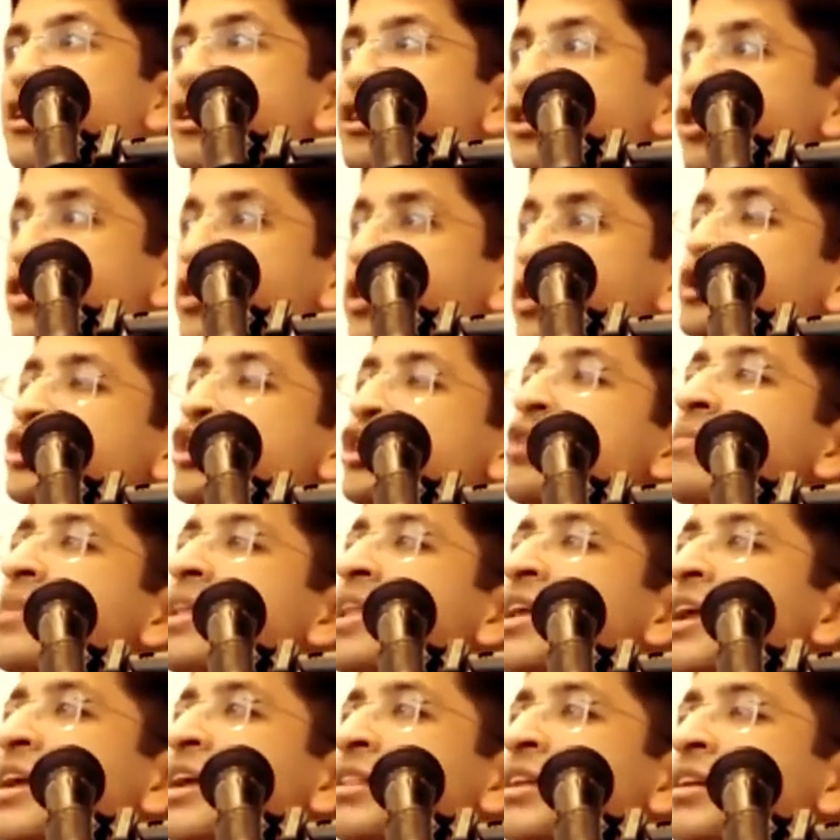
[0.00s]
So he saw
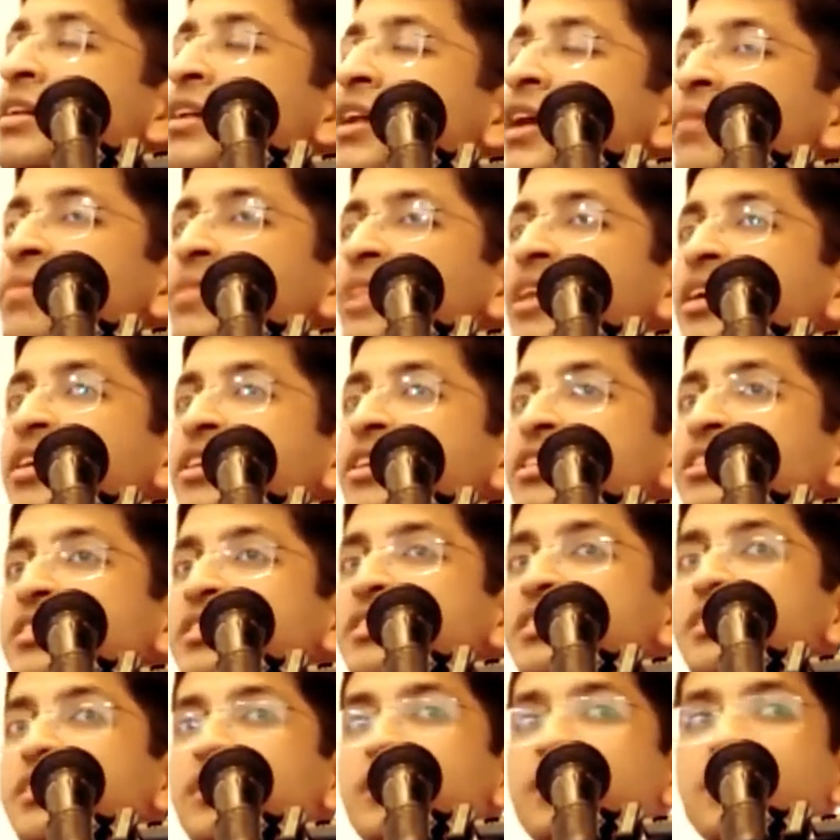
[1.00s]
Miniketan
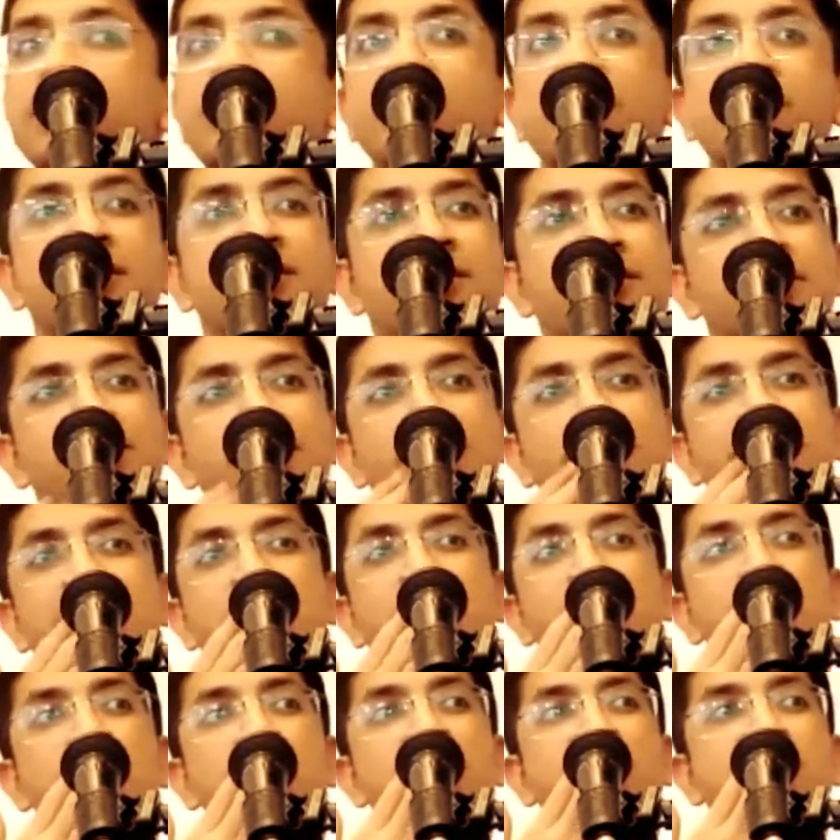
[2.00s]
Ramdas, but
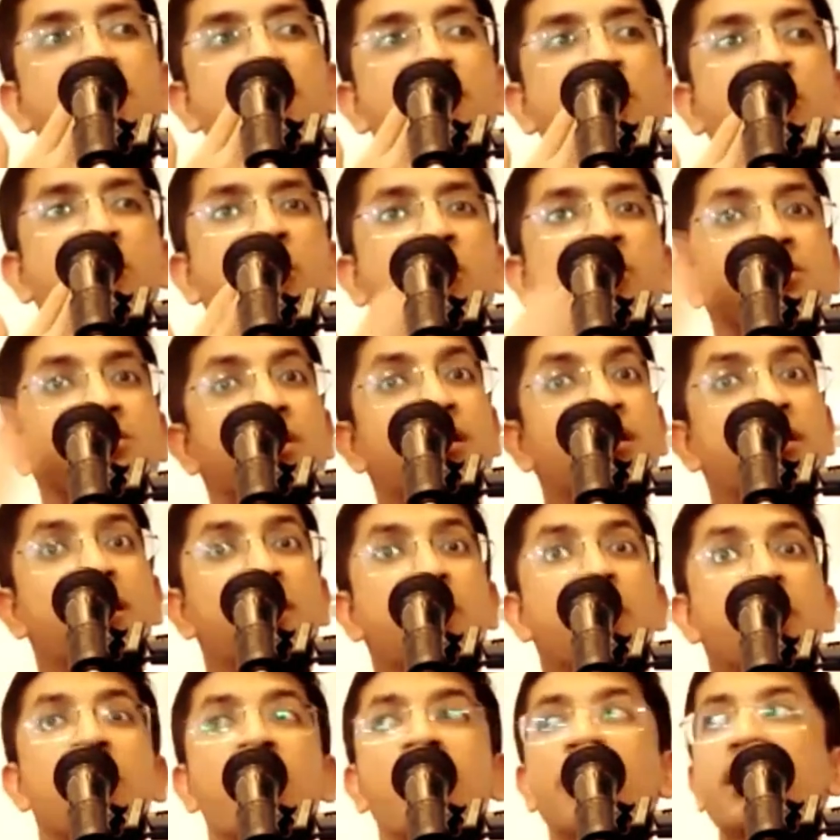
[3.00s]
he couldn't control his tongue
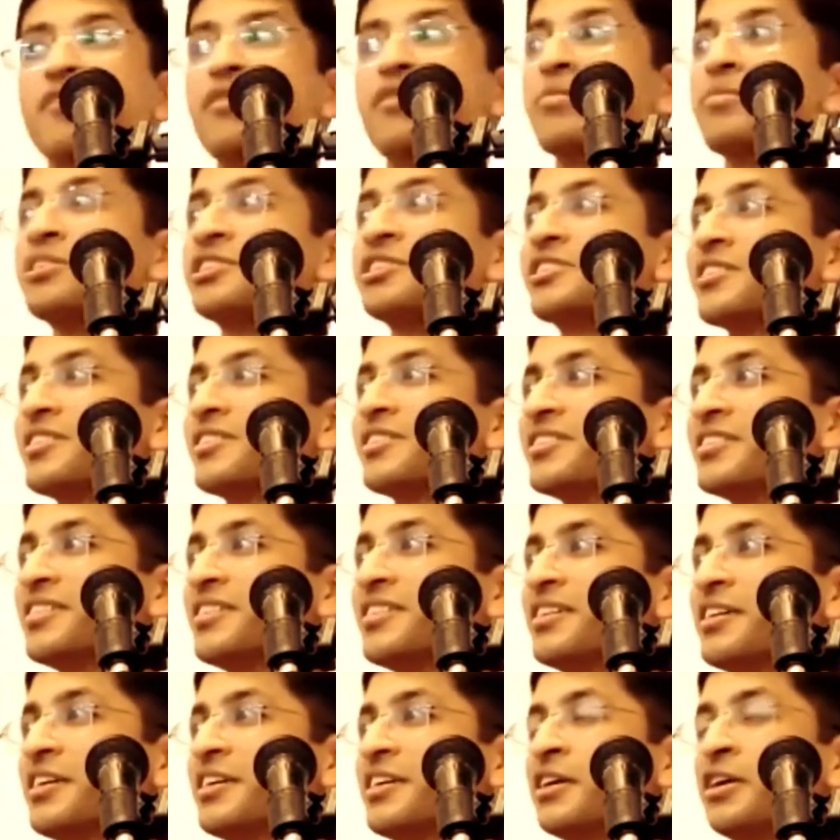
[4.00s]
like Gunarnama Mishra.
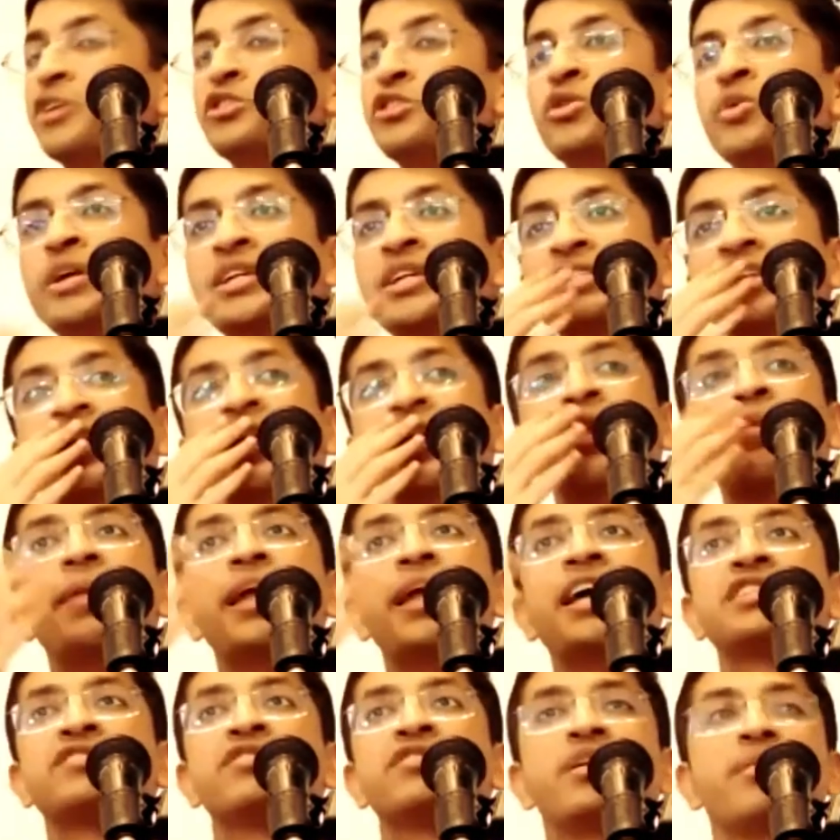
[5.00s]
So he started
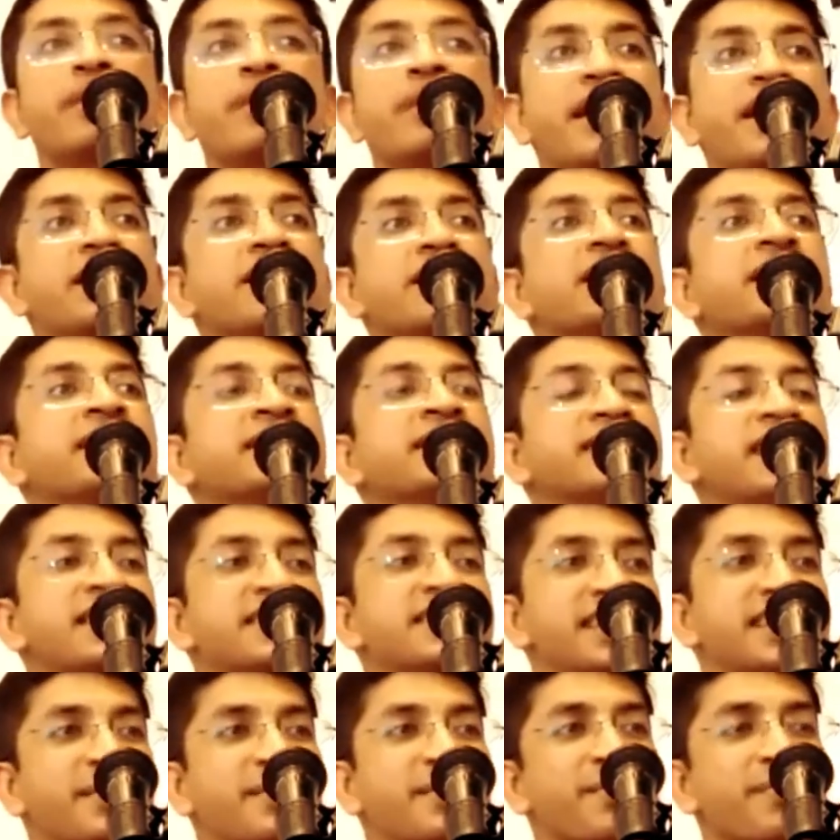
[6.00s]
blaspheming and
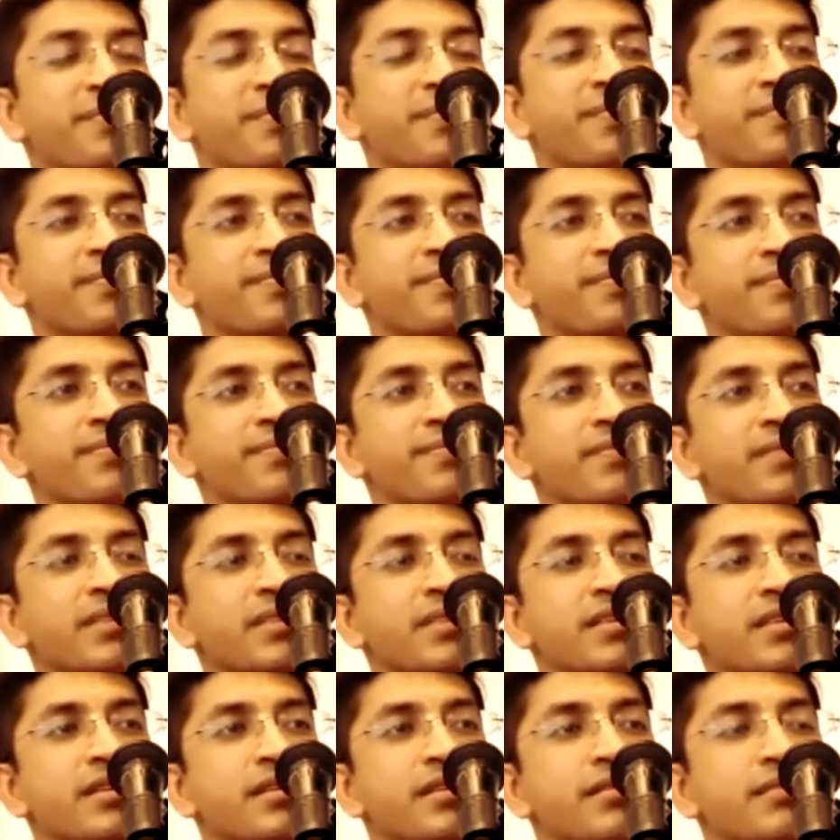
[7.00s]
criticizing
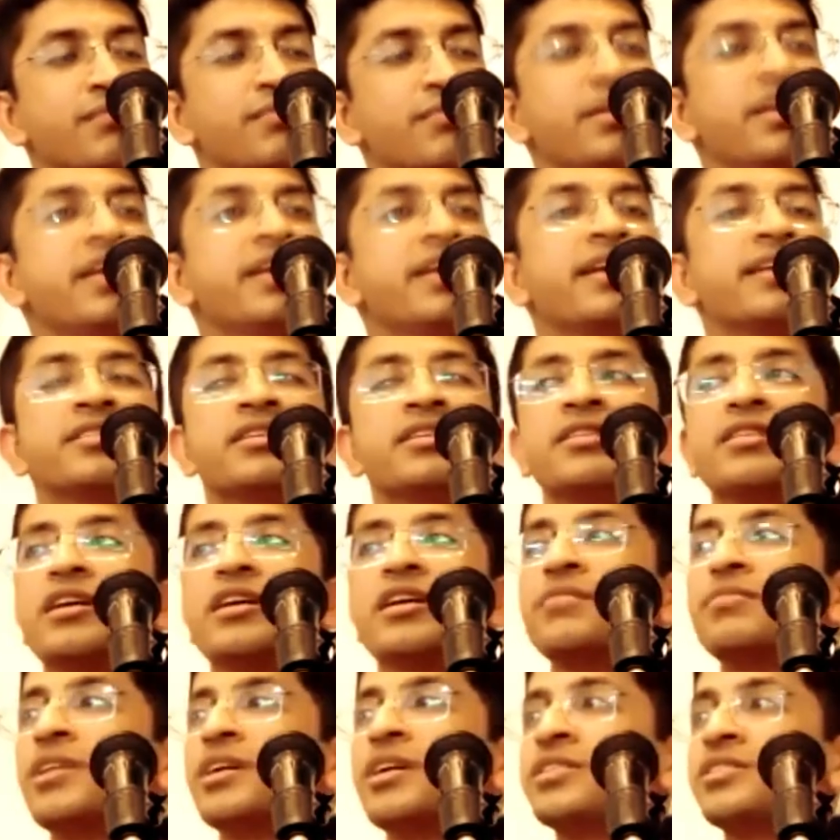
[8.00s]
Miniketan
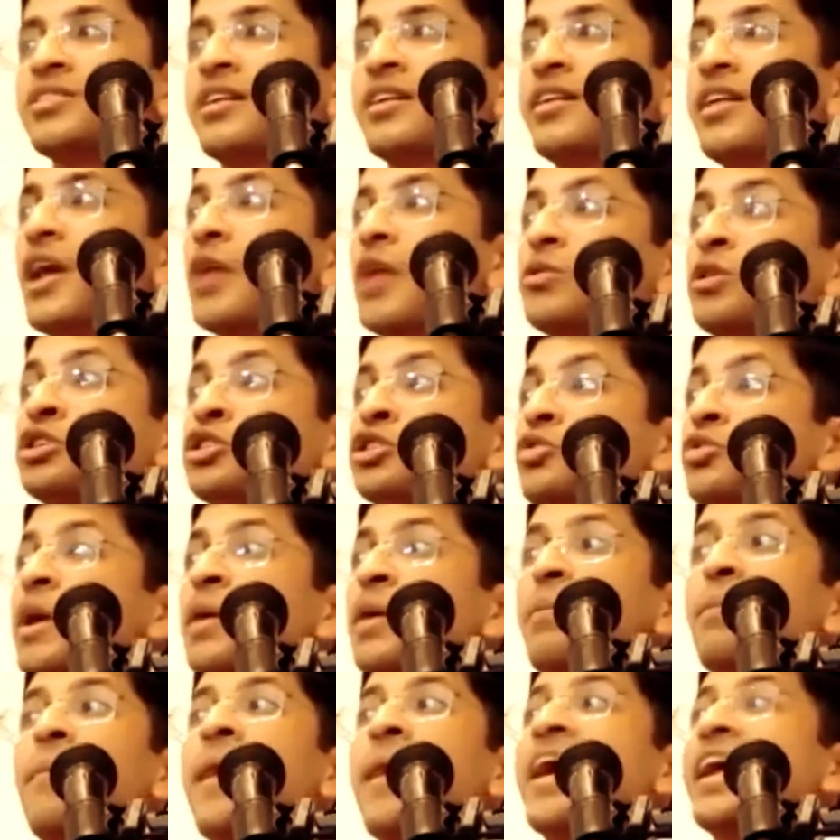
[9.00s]
Ramdas. And now this
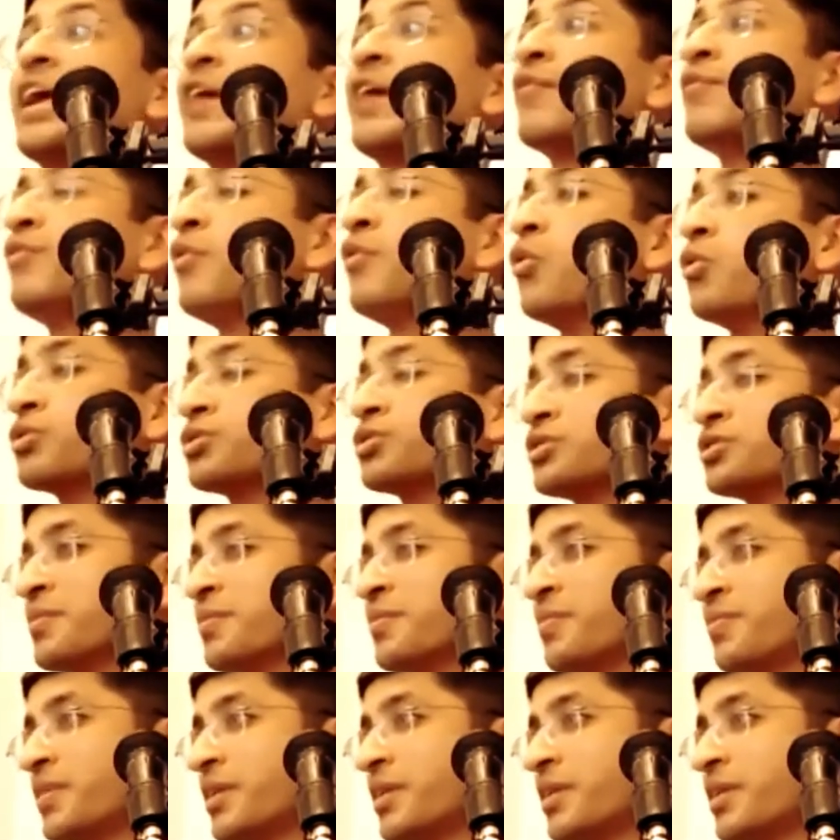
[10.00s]
went back and forth.